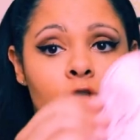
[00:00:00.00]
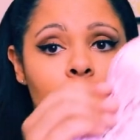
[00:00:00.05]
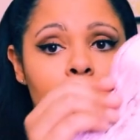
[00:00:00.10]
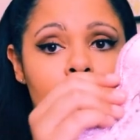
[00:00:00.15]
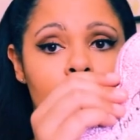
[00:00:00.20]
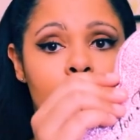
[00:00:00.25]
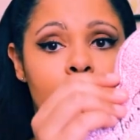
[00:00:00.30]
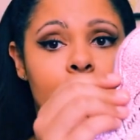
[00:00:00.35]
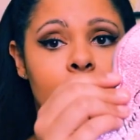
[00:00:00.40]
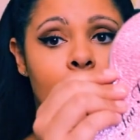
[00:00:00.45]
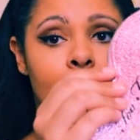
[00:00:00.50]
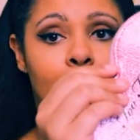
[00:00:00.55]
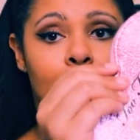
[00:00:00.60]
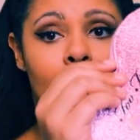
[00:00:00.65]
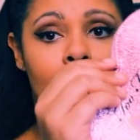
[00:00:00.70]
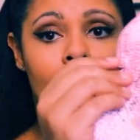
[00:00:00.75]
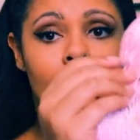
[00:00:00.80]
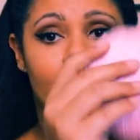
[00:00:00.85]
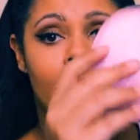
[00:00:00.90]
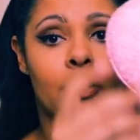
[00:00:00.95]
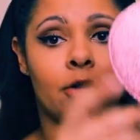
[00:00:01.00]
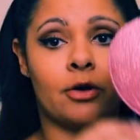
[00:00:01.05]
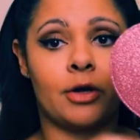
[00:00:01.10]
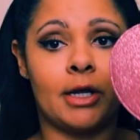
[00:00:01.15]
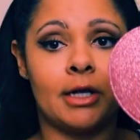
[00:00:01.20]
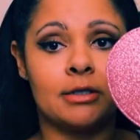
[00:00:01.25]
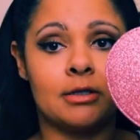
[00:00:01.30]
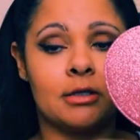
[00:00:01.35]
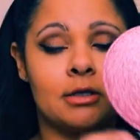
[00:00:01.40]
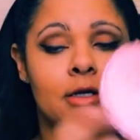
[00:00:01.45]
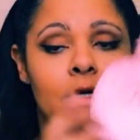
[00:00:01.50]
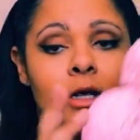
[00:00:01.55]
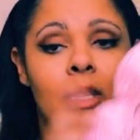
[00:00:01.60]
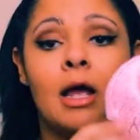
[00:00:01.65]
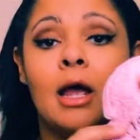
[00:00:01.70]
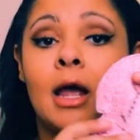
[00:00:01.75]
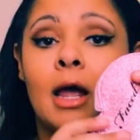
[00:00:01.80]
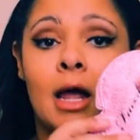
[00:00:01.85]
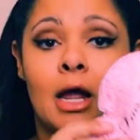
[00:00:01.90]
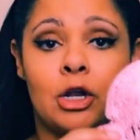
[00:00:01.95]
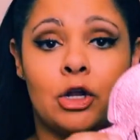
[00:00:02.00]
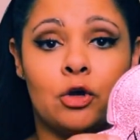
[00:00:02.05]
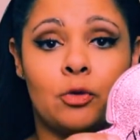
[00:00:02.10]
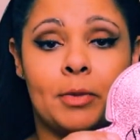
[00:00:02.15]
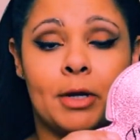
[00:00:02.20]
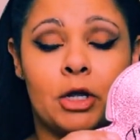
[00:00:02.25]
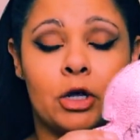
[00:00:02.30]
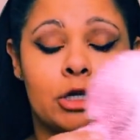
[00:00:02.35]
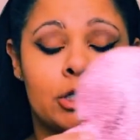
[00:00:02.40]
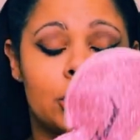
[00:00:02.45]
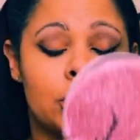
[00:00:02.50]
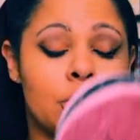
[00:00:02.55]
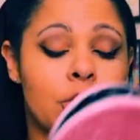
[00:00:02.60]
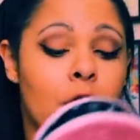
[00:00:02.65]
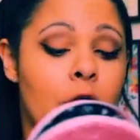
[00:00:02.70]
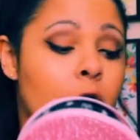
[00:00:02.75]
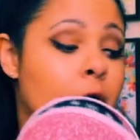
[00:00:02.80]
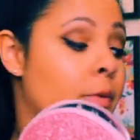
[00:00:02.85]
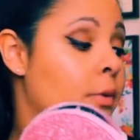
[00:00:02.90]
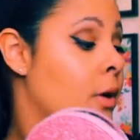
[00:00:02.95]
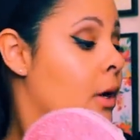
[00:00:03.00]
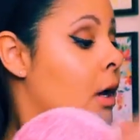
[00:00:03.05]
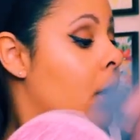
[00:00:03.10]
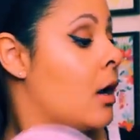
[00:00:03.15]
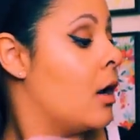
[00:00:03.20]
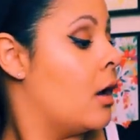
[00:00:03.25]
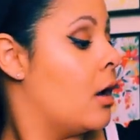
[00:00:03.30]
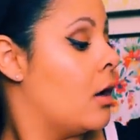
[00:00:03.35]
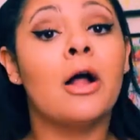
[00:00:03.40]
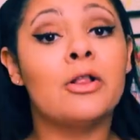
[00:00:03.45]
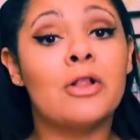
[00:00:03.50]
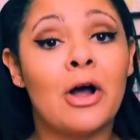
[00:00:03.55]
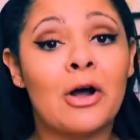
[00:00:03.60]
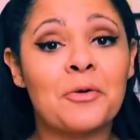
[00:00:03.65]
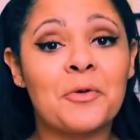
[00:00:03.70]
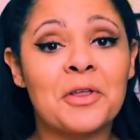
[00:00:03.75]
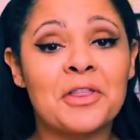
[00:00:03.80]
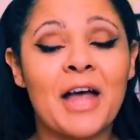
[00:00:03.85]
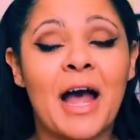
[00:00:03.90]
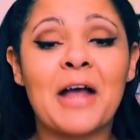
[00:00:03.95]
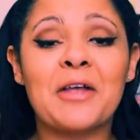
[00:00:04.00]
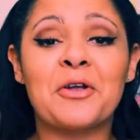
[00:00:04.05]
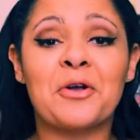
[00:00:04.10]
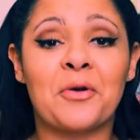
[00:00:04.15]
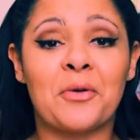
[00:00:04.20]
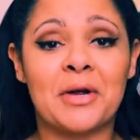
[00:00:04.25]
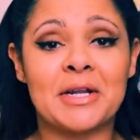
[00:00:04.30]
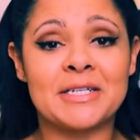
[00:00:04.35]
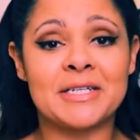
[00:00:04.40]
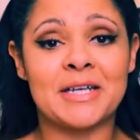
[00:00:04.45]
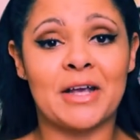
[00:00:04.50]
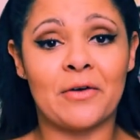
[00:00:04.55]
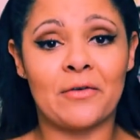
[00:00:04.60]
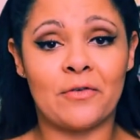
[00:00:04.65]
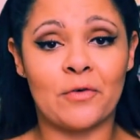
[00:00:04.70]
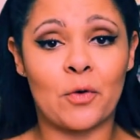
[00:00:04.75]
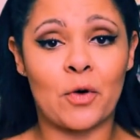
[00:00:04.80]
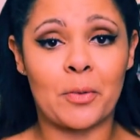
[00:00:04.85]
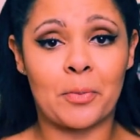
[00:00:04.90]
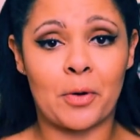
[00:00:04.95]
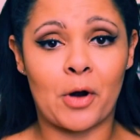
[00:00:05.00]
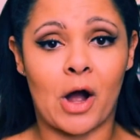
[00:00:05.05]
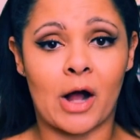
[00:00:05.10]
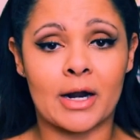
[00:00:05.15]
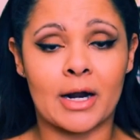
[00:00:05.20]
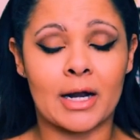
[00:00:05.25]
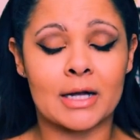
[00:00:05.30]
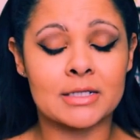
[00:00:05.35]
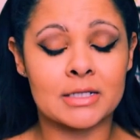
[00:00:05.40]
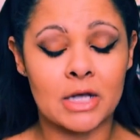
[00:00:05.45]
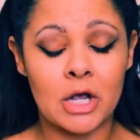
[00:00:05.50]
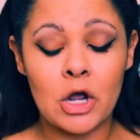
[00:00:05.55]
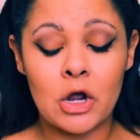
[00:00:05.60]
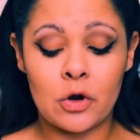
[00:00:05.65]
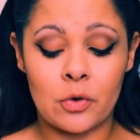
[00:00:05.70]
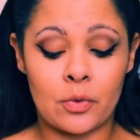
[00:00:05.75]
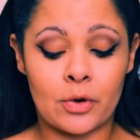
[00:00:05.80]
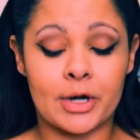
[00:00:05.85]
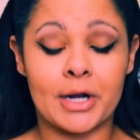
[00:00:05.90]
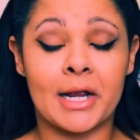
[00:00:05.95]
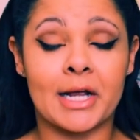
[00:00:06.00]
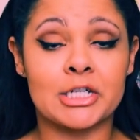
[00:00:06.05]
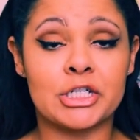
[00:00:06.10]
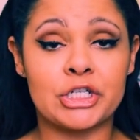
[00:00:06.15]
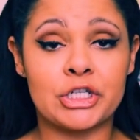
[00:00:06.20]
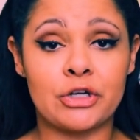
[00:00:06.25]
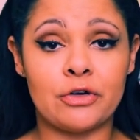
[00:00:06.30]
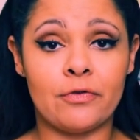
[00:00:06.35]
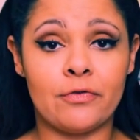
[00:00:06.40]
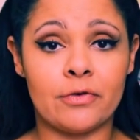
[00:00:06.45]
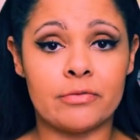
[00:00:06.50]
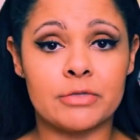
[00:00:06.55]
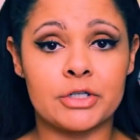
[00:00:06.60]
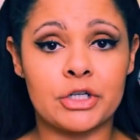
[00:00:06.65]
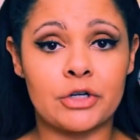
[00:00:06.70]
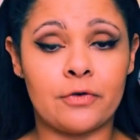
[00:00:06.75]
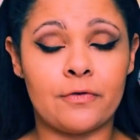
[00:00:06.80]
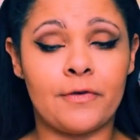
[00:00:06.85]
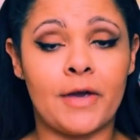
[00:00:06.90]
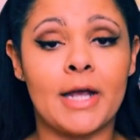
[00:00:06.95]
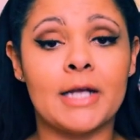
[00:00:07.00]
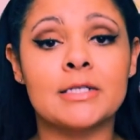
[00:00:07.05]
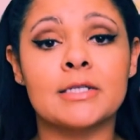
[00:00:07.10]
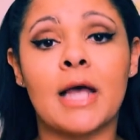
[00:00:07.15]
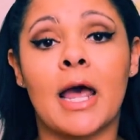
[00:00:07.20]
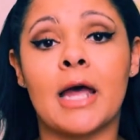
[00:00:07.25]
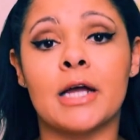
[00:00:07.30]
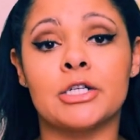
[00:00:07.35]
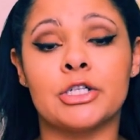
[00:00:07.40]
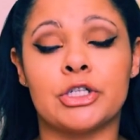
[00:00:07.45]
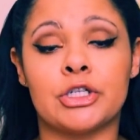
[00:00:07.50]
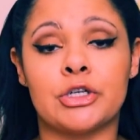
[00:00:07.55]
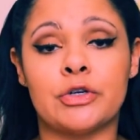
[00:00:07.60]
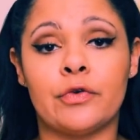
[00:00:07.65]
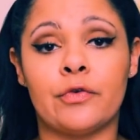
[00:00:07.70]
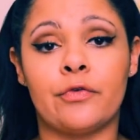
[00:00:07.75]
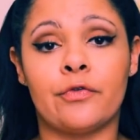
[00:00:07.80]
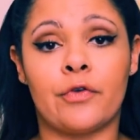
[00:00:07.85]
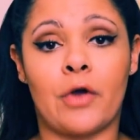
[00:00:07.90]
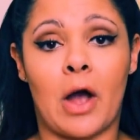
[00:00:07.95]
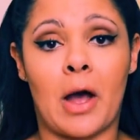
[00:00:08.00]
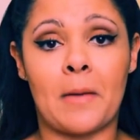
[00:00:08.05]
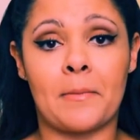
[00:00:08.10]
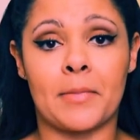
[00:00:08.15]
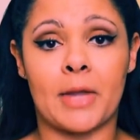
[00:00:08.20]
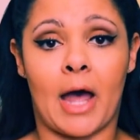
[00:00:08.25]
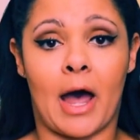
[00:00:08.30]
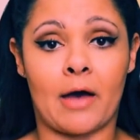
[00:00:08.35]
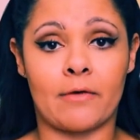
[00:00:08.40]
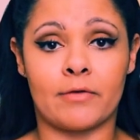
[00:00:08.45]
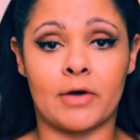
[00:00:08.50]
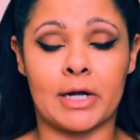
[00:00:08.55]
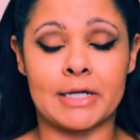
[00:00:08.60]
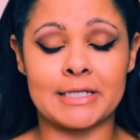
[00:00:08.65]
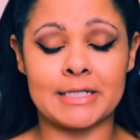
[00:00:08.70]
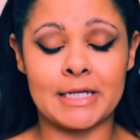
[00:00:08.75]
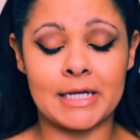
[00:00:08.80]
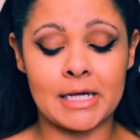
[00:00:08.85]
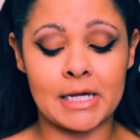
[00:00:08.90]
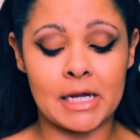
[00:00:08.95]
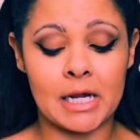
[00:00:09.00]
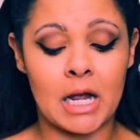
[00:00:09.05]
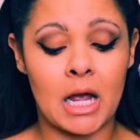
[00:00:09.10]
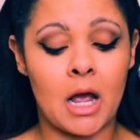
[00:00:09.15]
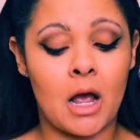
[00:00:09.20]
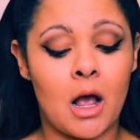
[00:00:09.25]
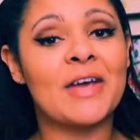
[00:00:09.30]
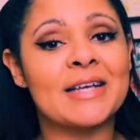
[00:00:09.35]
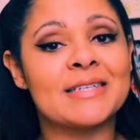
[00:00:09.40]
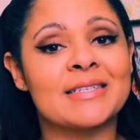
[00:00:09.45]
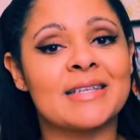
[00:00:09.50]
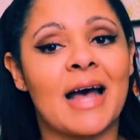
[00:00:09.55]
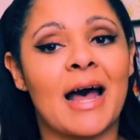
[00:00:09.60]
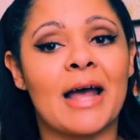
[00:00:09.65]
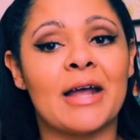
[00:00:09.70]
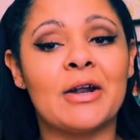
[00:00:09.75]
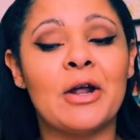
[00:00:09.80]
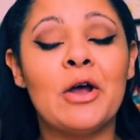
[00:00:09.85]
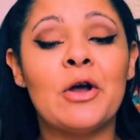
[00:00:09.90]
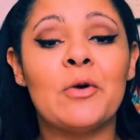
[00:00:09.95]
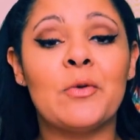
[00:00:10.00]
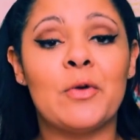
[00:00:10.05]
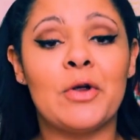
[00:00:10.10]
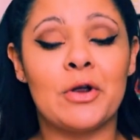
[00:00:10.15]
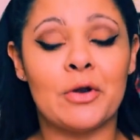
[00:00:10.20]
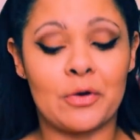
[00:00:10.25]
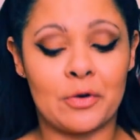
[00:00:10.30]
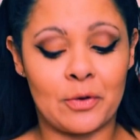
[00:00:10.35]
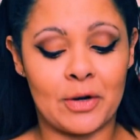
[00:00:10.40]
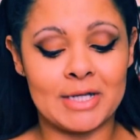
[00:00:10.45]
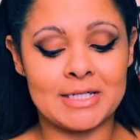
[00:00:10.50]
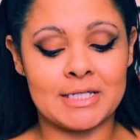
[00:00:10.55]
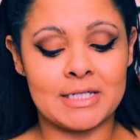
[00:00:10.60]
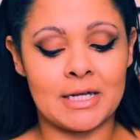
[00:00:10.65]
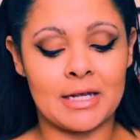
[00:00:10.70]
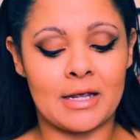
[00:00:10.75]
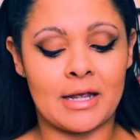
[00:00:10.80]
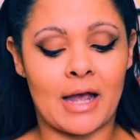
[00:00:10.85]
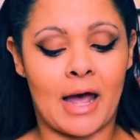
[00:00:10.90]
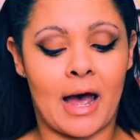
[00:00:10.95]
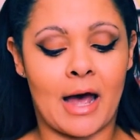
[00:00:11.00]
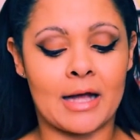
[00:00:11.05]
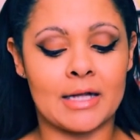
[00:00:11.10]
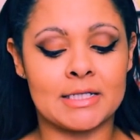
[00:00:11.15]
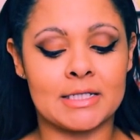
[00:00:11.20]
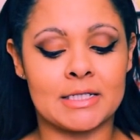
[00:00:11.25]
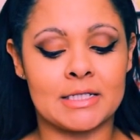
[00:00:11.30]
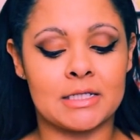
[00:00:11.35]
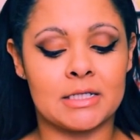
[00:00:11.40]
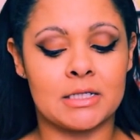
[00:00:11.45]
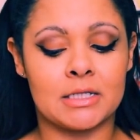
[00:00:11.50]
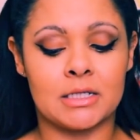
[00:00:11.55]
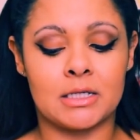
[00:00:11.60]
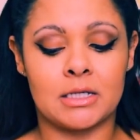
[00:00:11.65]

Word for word: those will slip right in here easily and you'll be good to go. Along with that, you're going to get four products. We're going to get two from Too Faced and two from Kat Von D. Side, we are going to get